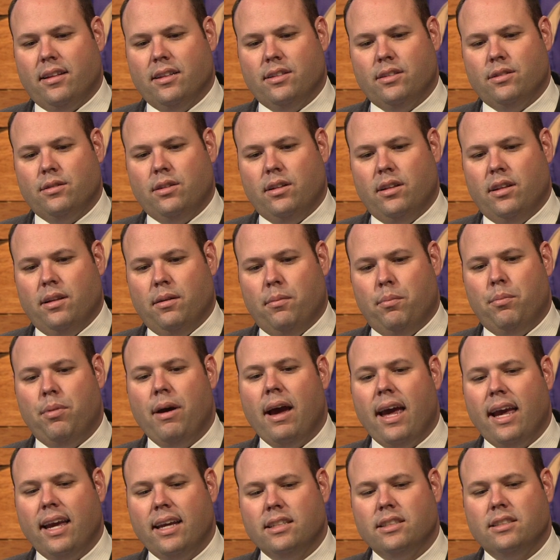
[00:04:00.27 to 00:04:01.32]
the, the
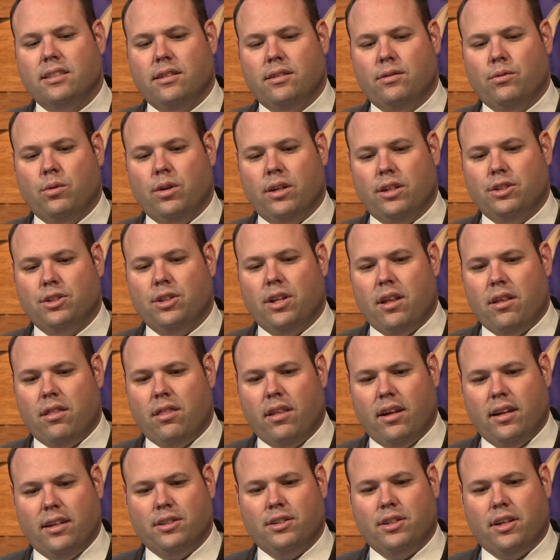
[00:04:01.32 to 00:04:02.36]
pace in which that
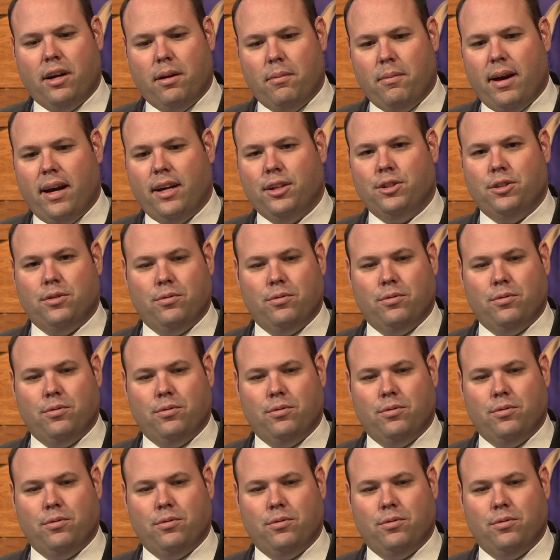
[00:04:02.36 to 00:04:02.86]
things come at